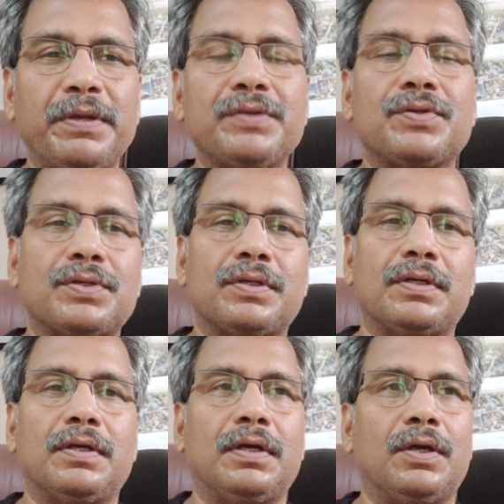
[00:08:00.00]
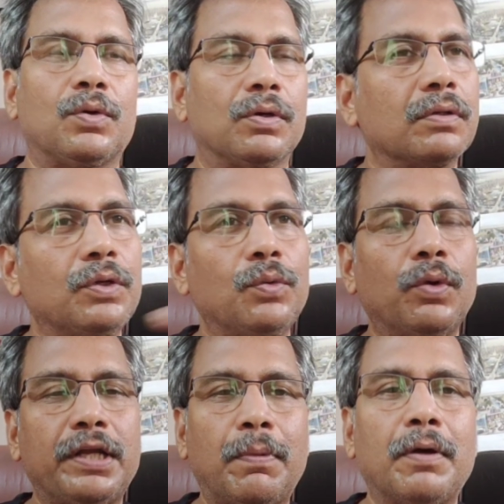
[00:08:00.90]
means you
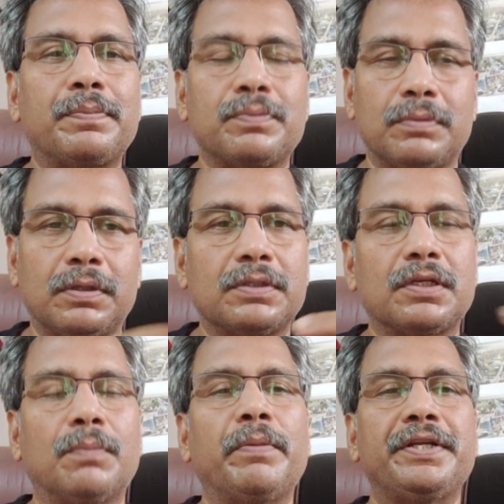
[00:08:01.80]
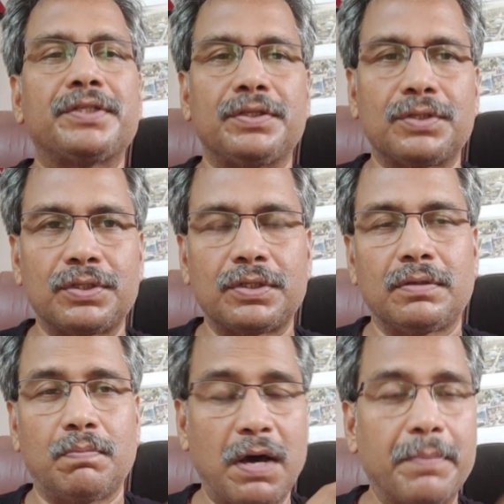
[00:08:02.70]
will develop some medicines,
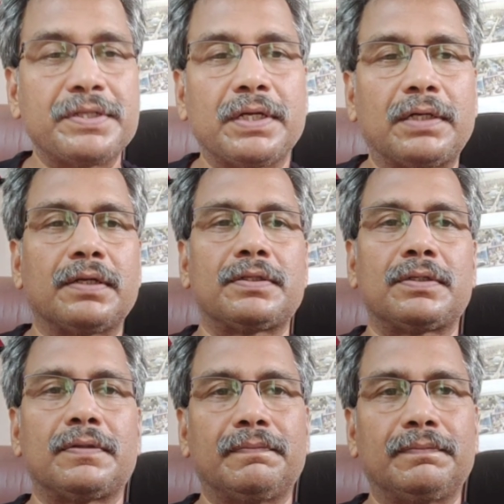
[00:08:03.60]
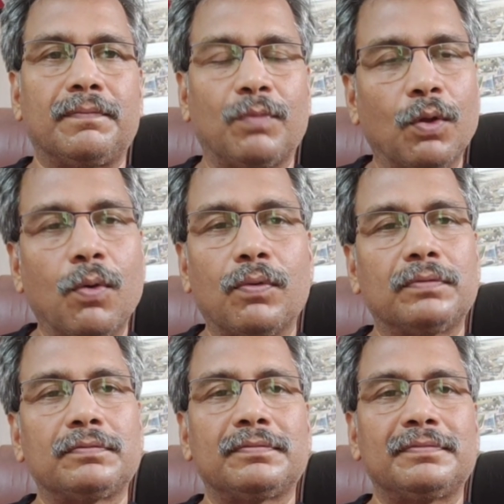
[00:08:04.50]
pharma sectors. No.
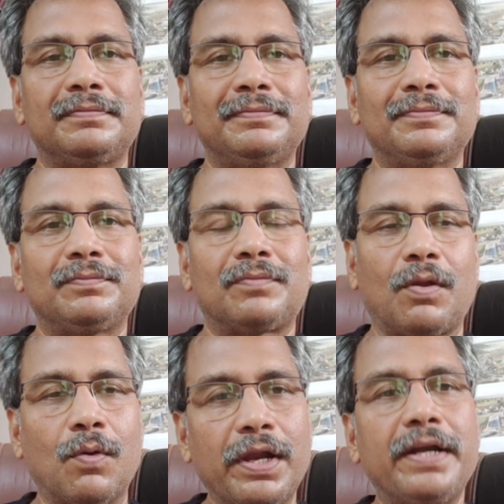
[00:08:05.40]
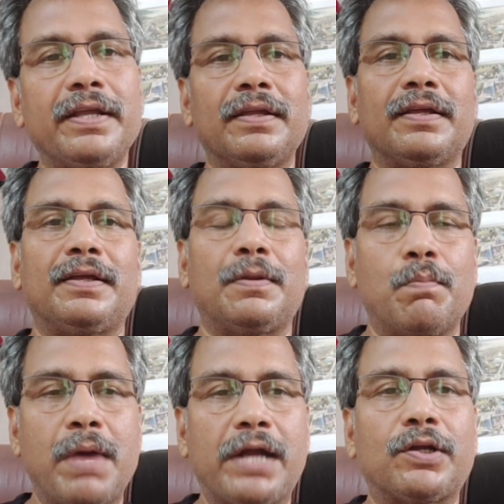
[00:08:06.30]
Already,
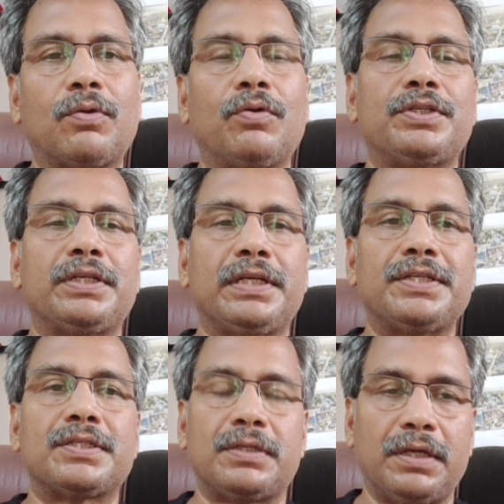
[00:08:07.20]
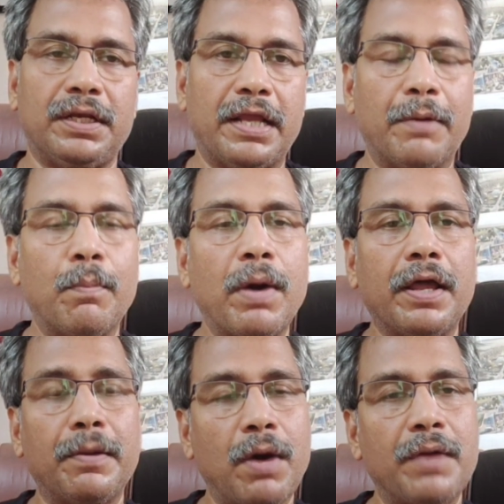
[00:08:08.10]
biotechnology is in
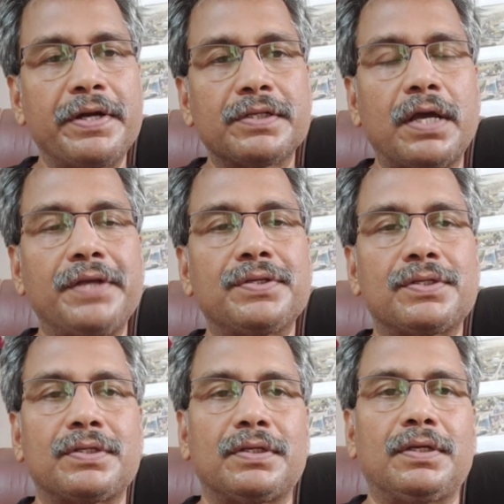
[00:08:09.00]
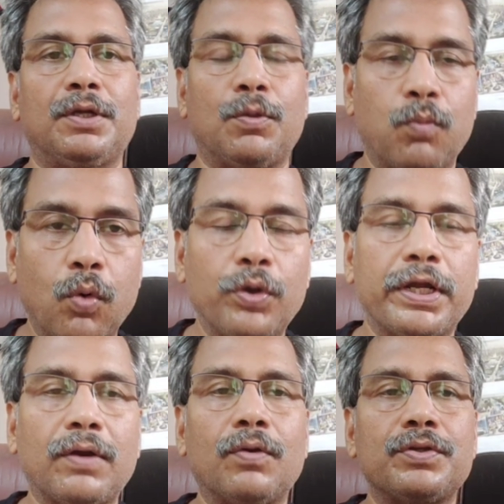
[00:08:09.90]
environment science, food
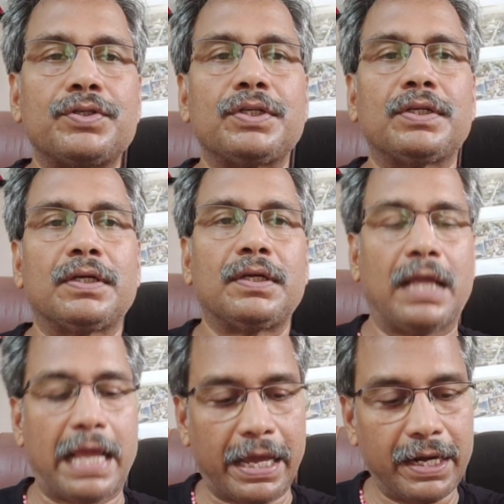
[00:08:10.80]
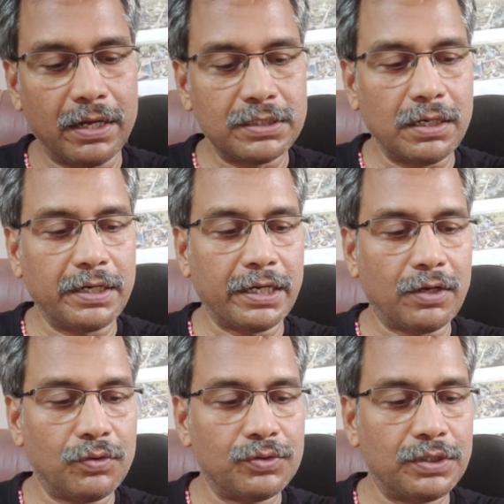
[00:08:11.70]
technology, agricultural
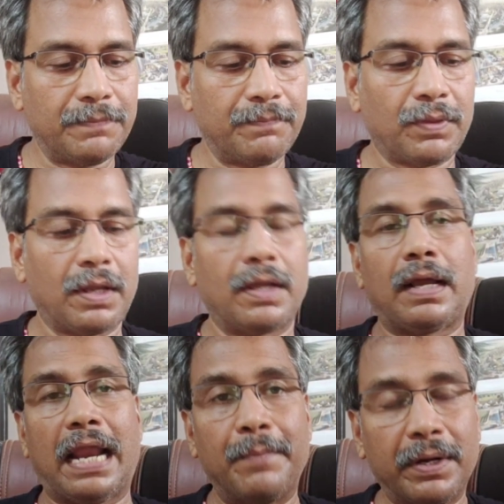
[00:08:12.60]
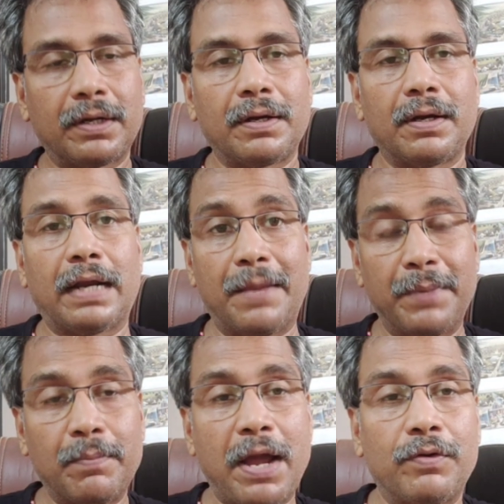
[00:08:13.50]
technology, climate
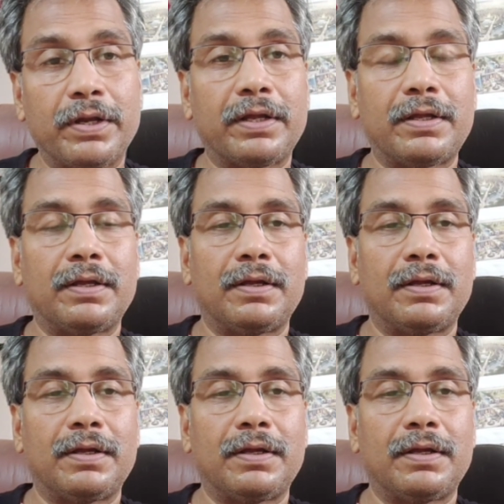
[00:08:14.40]
biotech,